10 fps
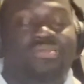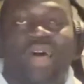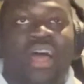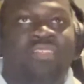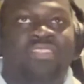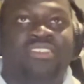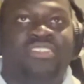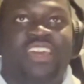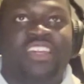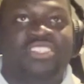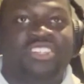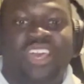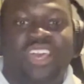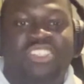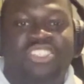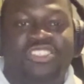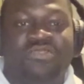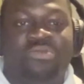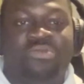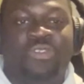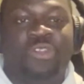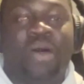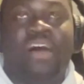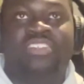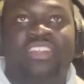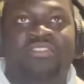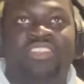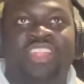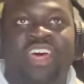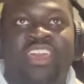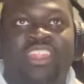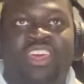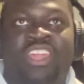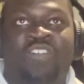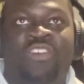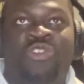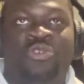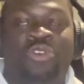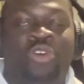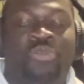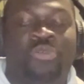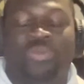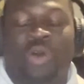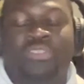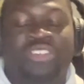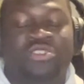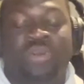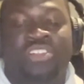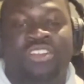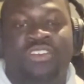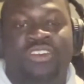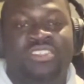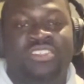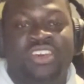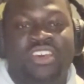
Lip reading: at this stage, it's just look for the positives and like the individual growth moments, as you mentioned, Chris.